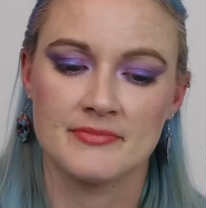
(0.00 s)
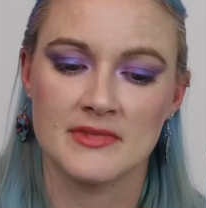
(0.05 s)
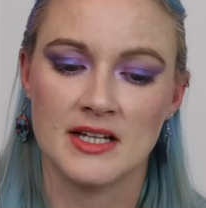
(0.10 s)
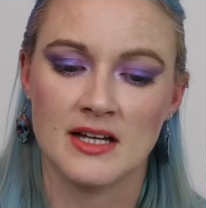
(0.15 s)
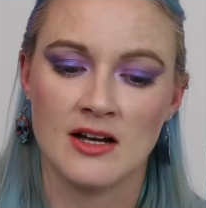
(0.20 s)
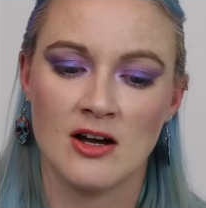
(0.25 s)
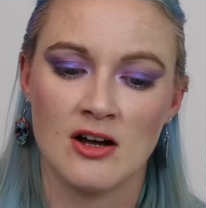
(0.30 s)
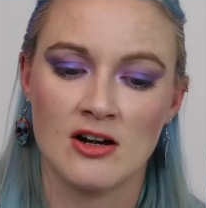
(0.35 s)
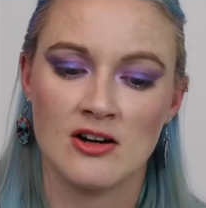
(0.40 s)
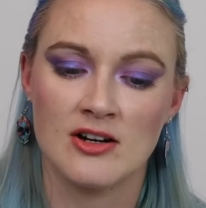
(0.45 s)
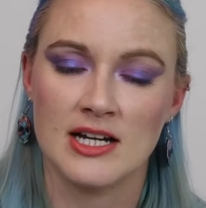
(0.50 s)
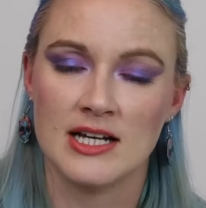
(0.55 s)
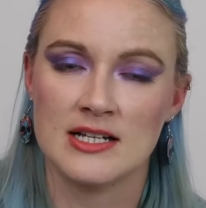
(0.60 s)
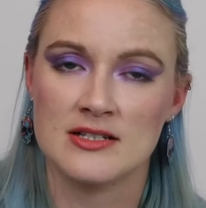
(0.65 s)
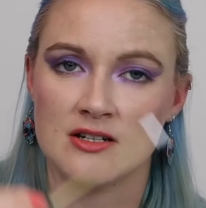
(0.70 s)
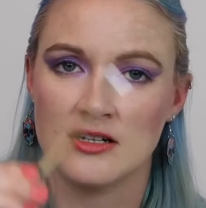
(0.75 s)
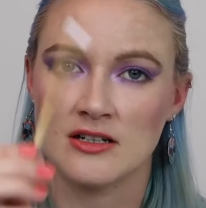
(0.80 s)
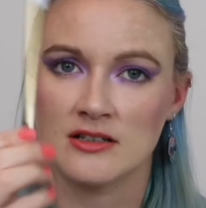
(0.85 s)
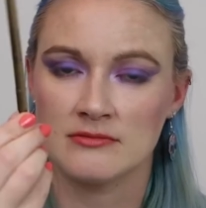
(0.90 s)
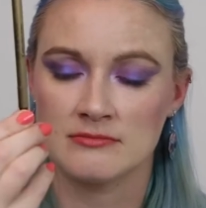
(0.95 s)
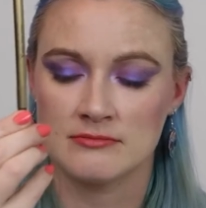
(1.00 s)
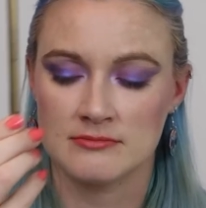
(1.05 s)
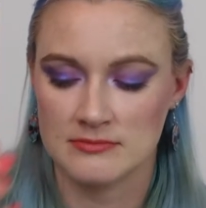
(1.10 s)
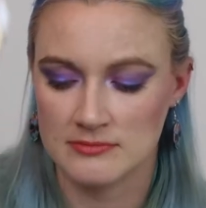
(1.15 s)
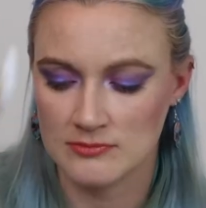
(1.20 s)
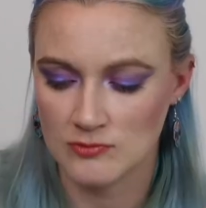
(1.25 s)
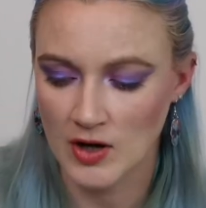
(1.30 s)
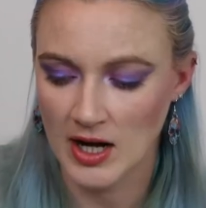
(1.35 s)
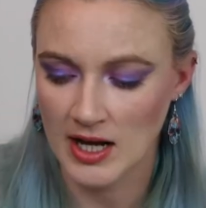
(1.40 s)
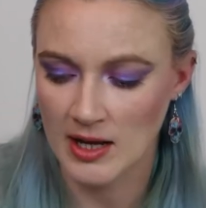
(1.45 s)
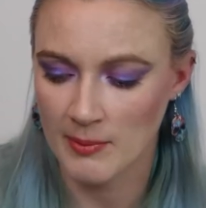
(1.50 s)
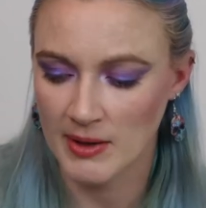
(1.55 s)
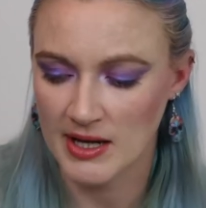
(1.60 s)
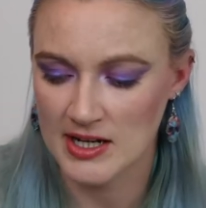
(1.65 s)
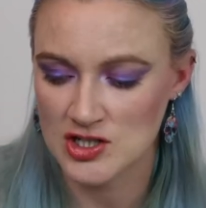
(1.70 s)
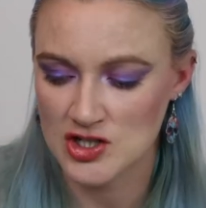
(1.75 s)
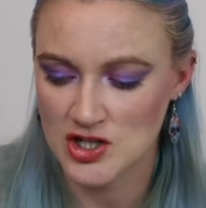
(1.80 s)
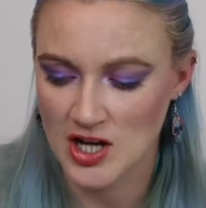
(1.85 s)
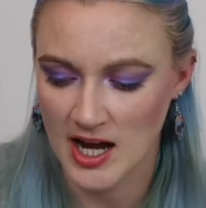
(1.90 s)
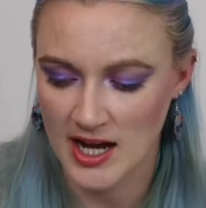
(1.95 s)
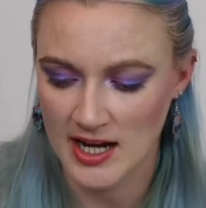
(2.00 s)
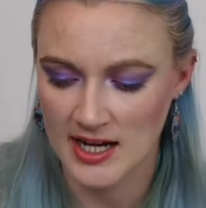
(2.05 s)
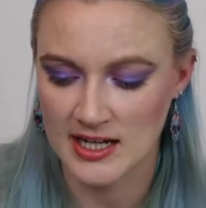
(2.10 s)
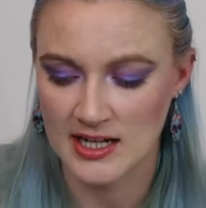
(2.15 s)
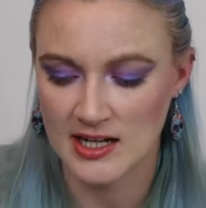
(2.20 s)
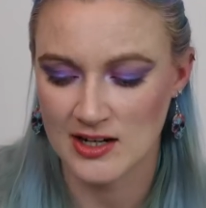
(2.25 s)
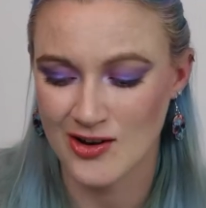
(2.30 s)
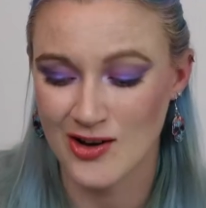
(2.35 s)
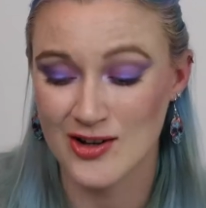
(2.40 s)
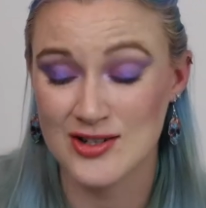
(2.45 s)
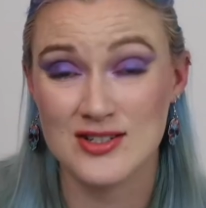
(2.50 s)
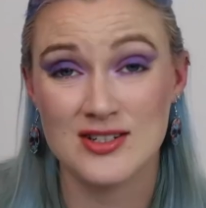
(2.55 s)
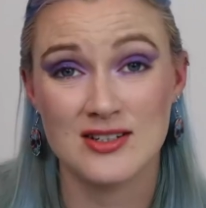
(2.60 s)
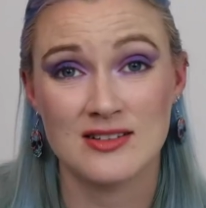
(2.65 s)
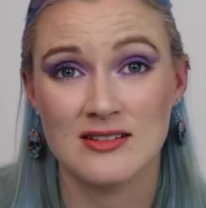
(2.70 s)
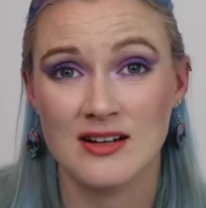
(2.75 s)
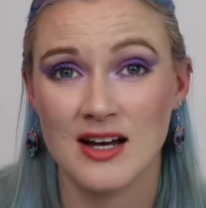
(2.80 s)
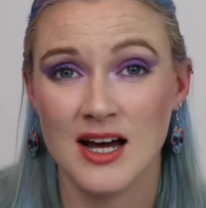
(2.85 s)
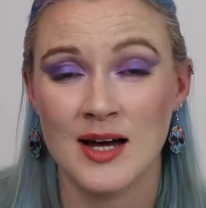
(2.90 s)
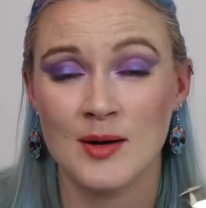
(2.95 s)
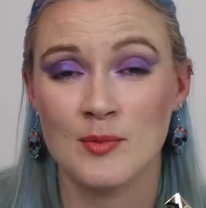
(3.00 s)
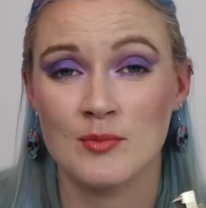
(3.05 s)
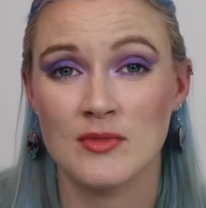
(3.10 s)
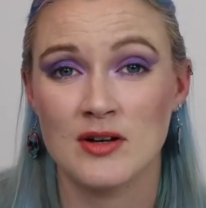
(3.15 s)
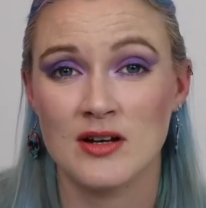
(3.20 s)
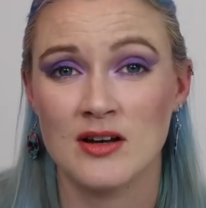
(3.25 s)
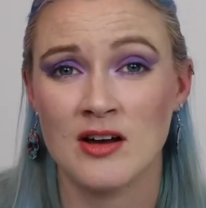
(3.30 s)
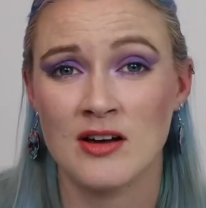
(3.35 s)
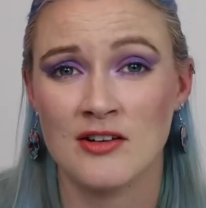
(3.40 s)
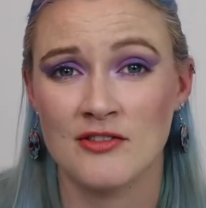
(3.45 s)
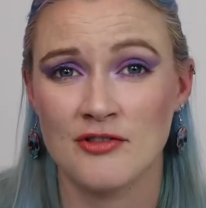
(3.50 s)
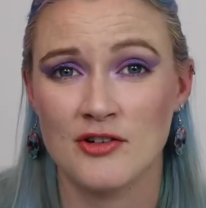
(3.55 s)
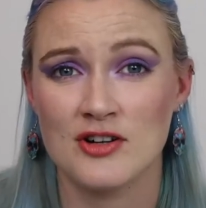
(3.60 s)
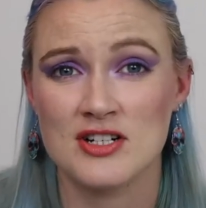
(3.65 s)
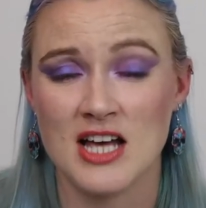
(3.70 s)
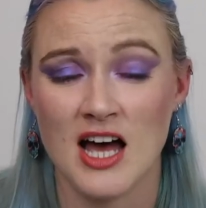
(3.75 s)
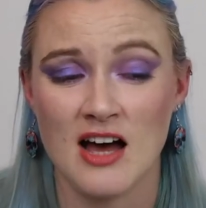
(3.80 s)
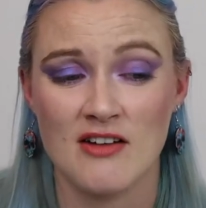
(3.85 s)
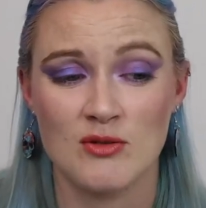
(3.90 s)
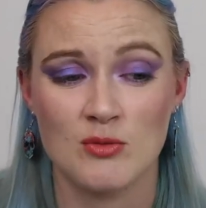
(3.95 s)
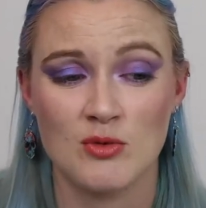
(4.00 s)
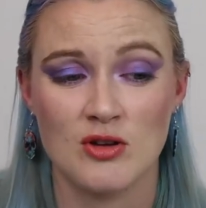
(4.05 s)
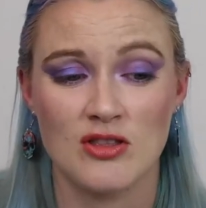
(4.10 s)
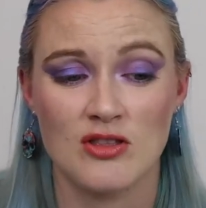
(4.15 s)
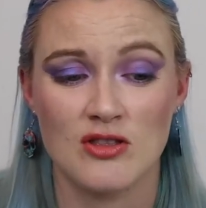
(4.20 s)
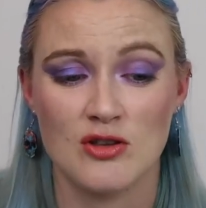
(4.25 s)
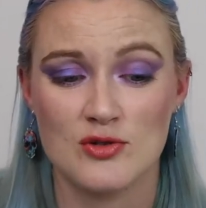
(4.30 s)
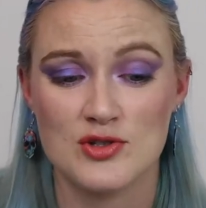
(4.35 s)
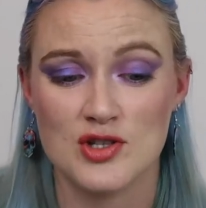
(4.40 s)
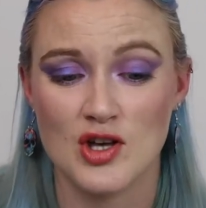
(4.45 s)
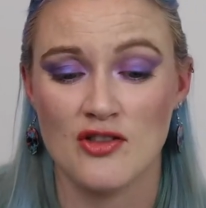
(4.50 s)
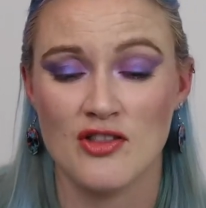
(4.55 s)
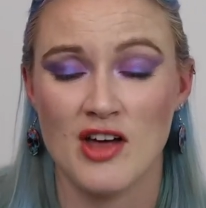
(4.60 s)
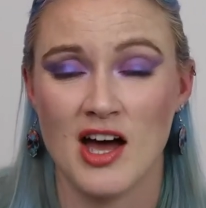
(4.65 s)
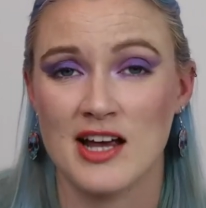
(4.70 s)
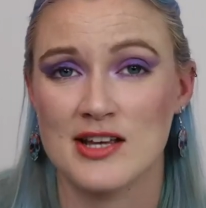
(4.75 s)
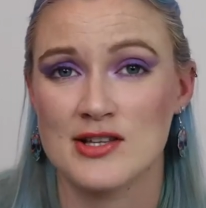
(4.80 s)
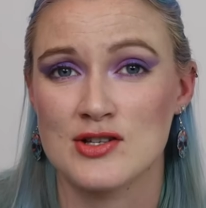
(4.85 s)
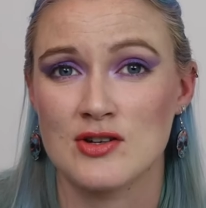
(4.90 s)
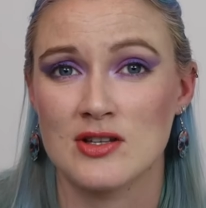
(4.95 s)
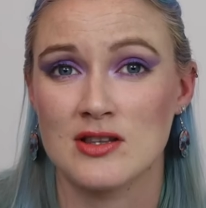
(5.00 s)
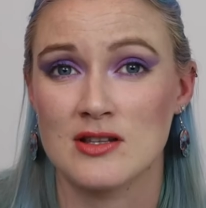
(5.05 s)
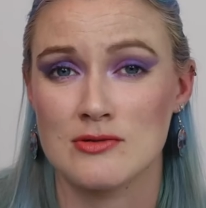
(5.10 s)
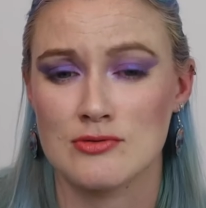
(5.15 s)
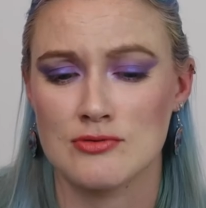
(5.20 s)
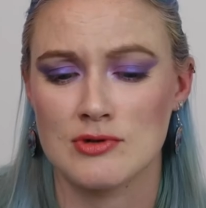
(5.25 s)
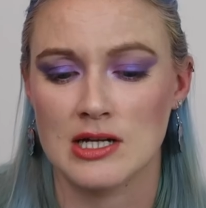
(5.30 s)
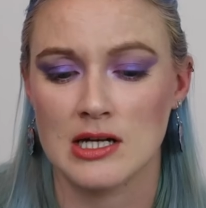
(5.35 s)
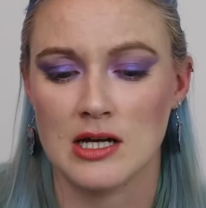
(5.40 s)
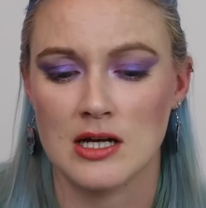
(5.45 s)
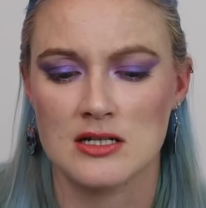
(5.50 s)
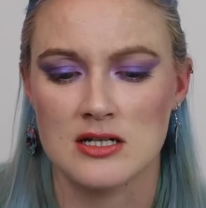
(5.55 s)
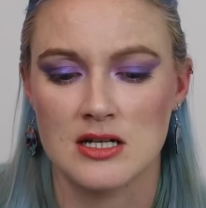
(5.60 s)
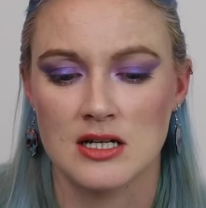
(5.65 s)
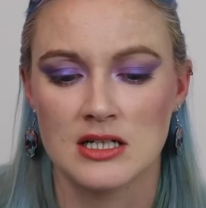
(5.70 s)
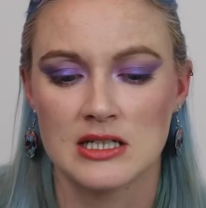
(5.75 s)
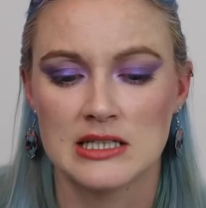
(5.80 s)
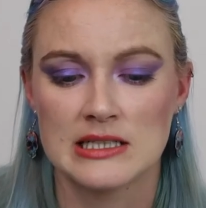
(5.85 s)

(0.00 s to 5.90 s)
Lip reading: The Colour Elixir, recommend checking it out. I'm looking forward to having one of those on the high street, that's really good.